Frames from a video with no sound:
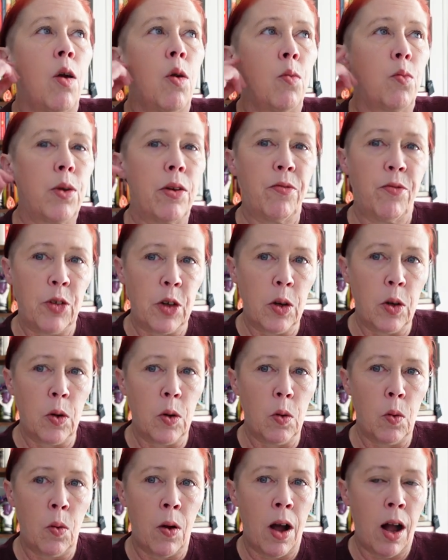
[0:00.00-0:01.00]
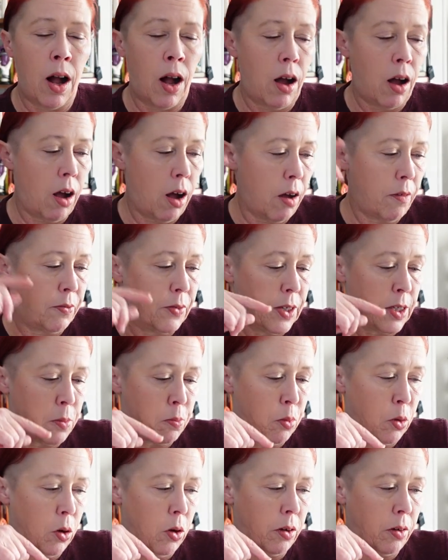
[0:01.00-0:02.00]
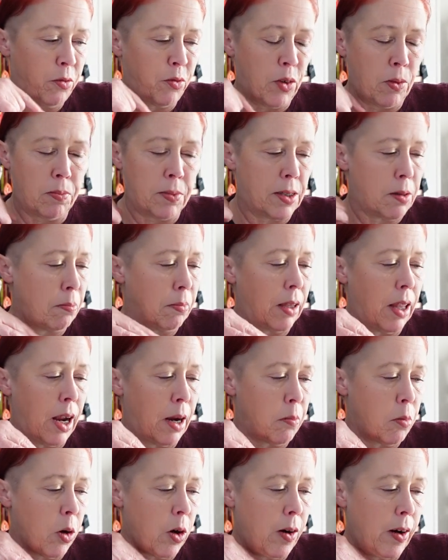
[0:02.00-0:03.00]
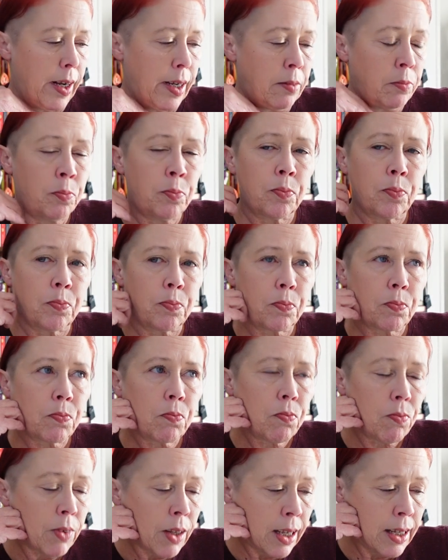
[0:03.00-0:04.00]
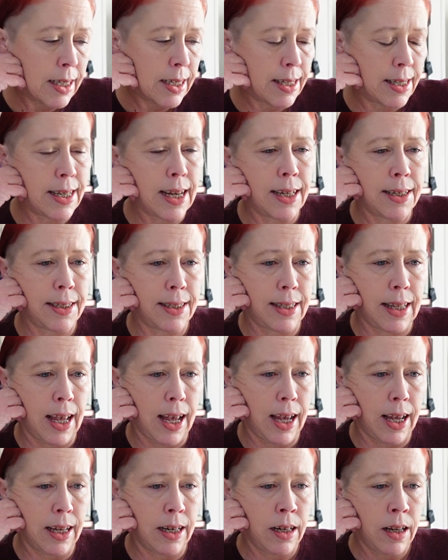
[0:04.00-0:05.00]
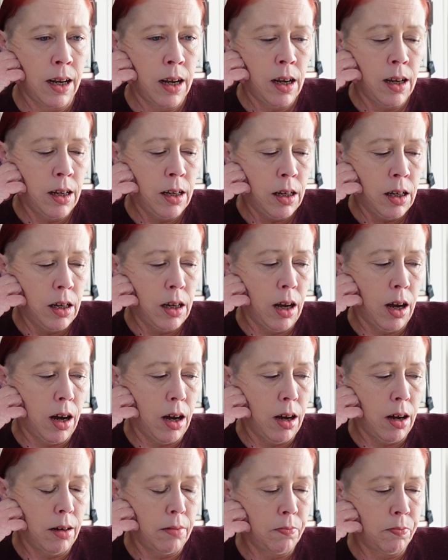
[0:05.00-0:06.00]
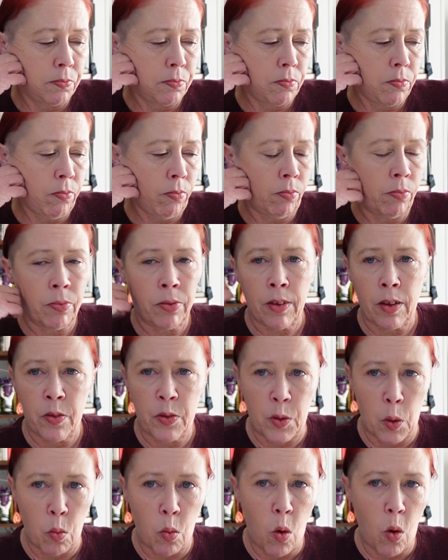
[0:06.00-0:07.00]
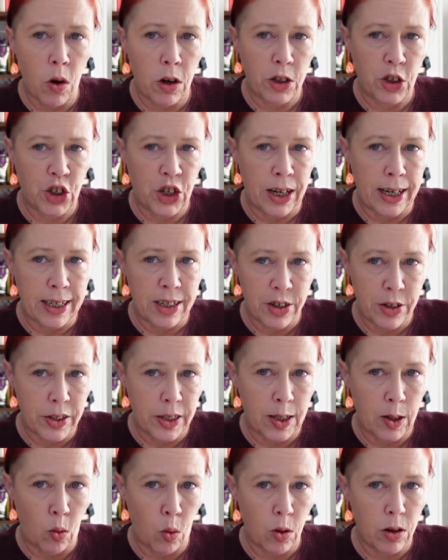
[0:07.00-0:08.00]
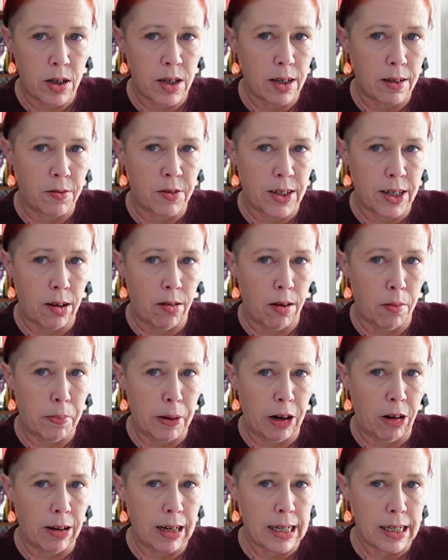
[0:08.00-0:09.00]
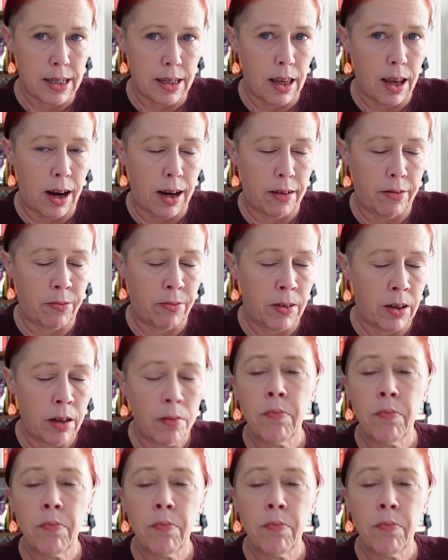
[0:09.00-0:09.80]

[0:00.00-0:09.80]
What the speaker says: review of this book from some library, and it says that the war changed the course of Sarah Baring's life.